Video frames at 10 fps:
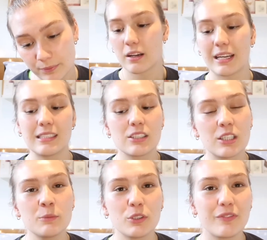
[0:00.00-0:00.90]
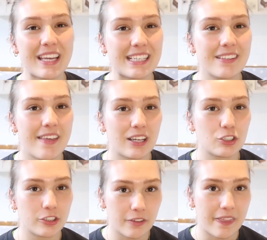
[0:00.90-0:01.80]
in terms of is there
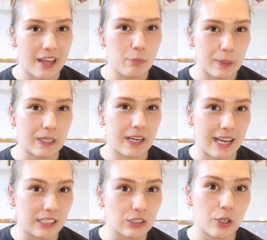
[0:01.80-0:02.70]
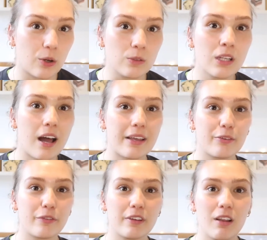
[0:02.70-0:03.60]
should there be an end goal i
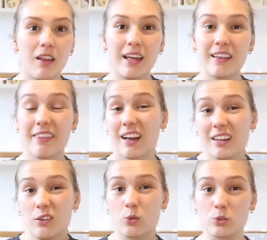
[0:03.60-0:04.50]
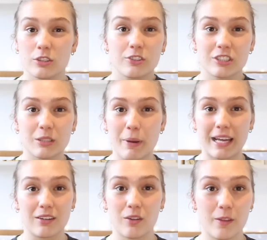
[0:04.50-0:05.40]
feel like that can also just
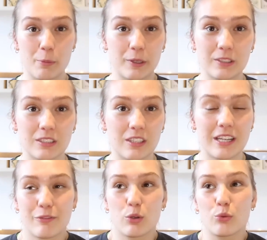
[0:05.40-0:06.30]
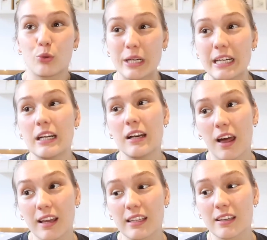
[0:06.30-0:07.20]
depend on the person if you really
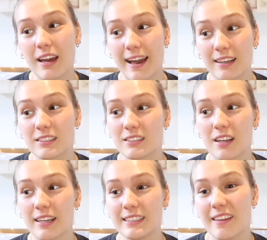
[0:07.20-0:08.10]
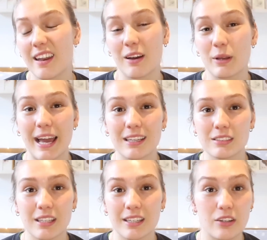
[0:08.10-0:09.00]
like exercise then i would guess
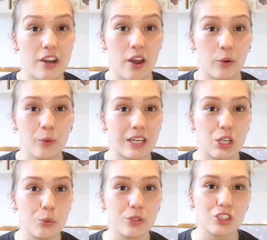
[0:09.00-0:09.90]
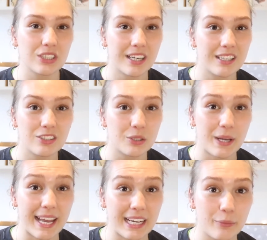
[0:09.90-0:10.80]
like no and you would just kind of do it
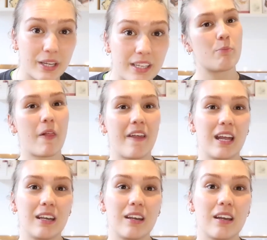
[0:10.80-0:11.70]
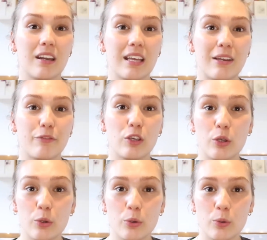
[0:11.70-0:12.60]
anyway but then if
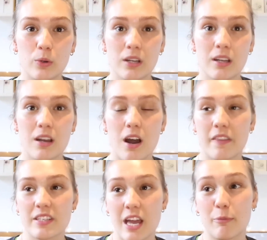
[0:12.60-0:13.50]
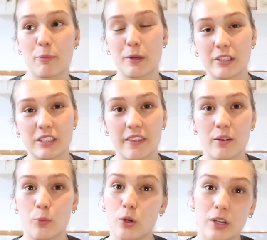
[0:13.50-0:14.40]
you are the type of person that
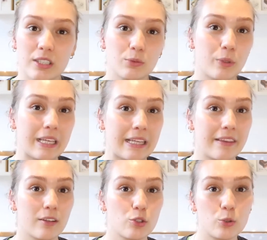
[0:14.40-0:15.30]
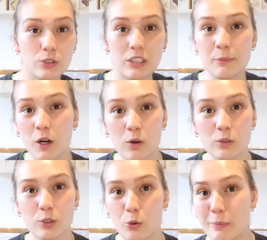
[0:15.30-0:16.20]
works with short-term goals
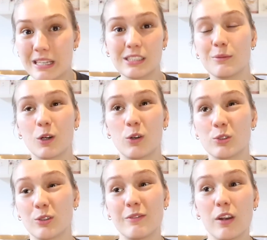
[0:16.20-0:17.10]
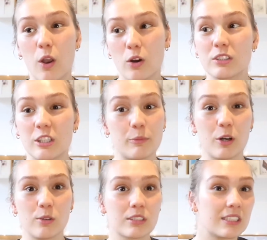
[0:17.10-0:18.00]
or medium goals or even long-term
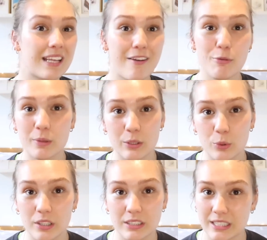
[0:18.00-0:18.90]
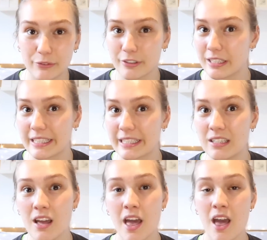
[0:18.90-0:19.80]
goals because everybody works differently
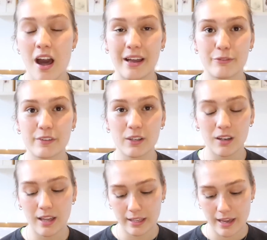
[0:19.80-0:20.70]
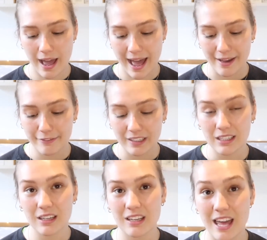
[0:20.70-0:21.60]
I feel like having
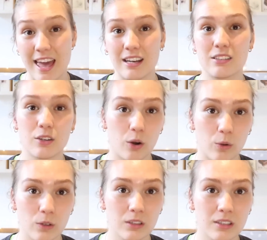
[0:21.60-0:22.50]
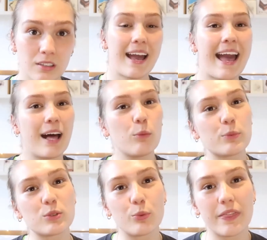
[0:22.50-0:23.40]
an end goal
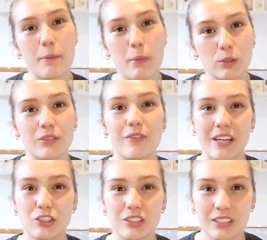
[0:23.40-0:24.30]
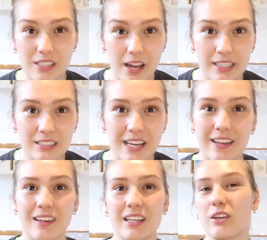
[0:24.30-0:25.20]
helps with the motivation side and
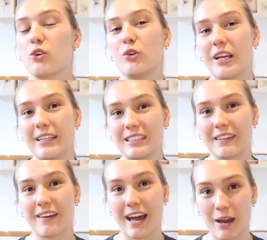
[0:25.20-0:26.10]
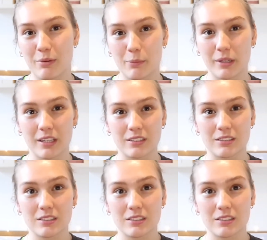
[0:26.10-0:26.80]
like creating the habit because